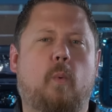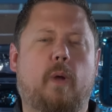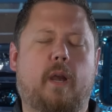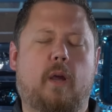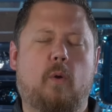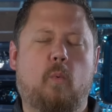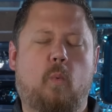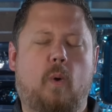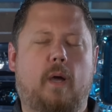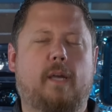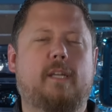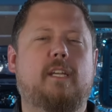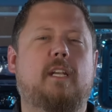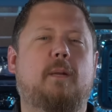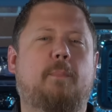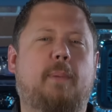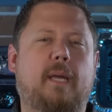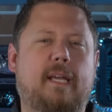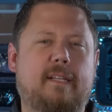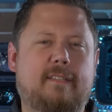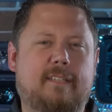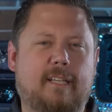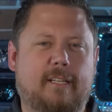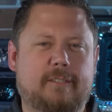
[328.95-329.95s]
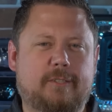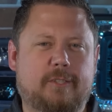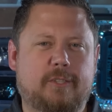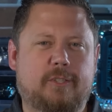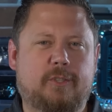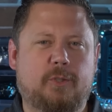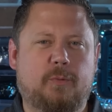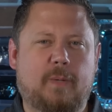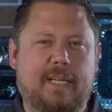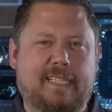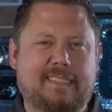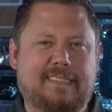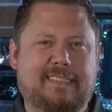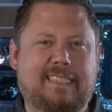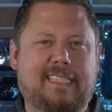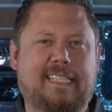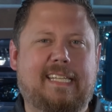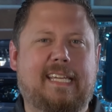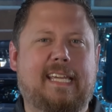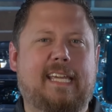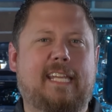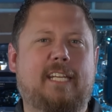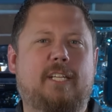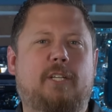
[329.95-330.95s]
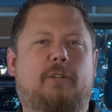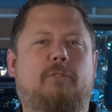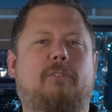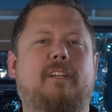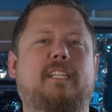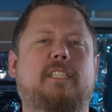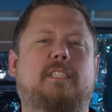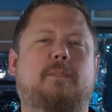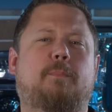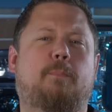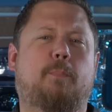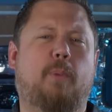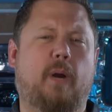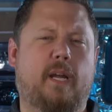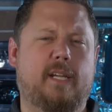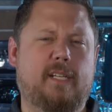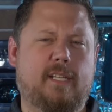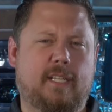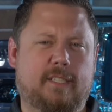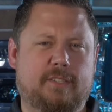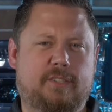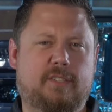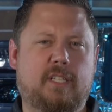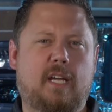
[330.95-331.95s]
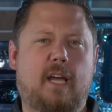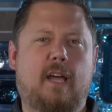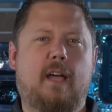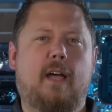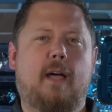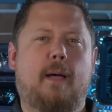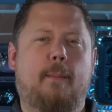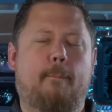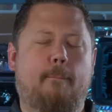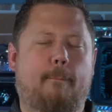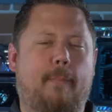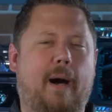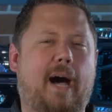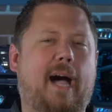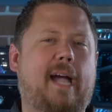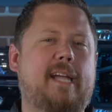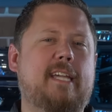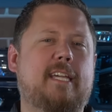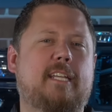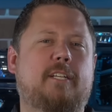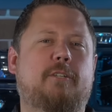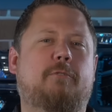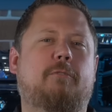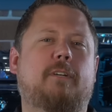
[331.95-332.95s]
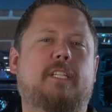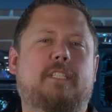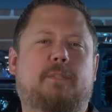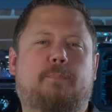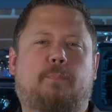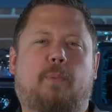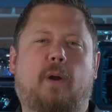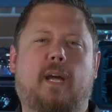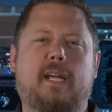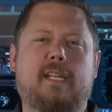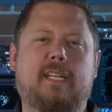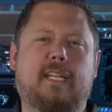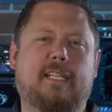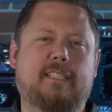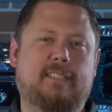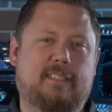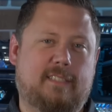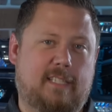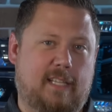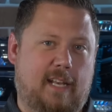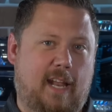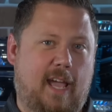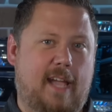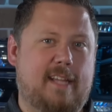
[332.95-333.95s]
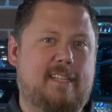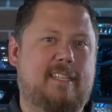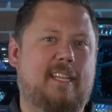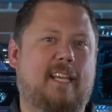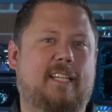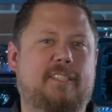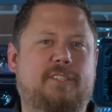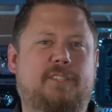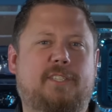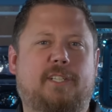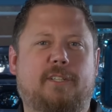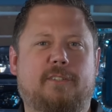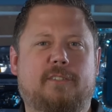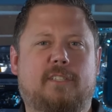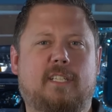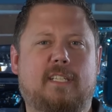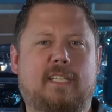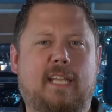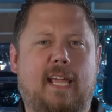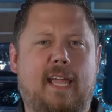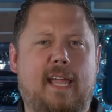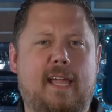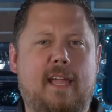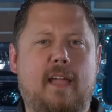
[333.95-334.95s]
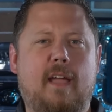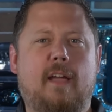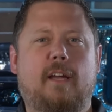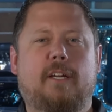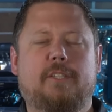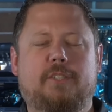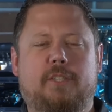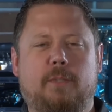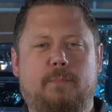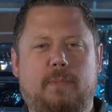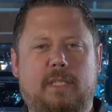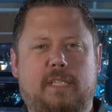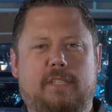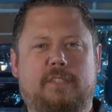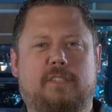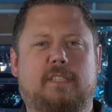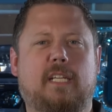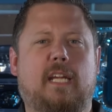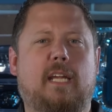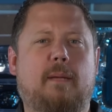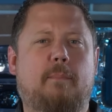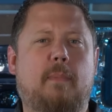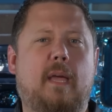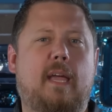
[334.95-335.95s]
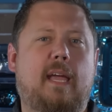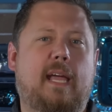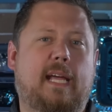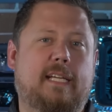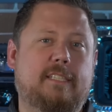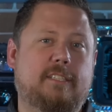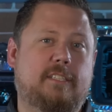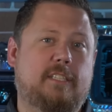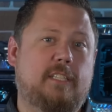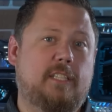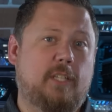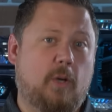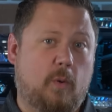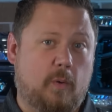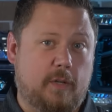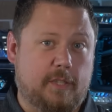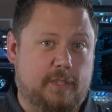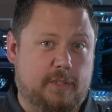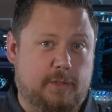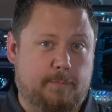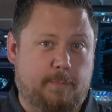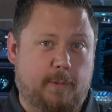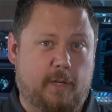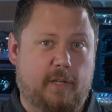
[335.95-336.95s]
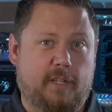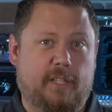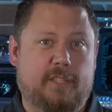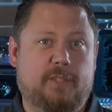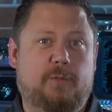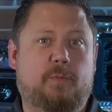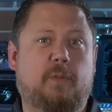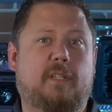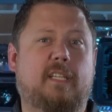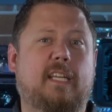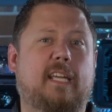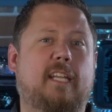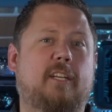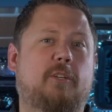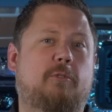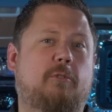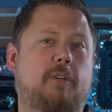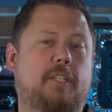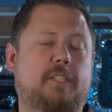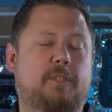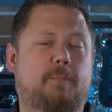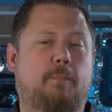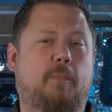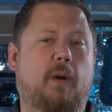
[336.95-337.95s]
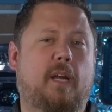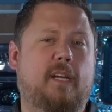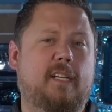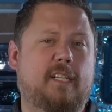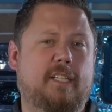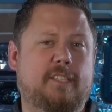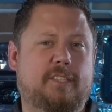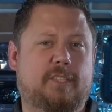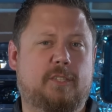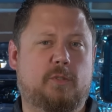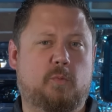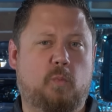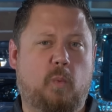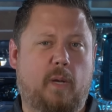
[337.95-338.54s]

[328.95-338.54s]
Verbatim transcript: What I want you to pay attention to is the increased brightness. My increased brightness that I test here today should be the same as your experience with increased brightness as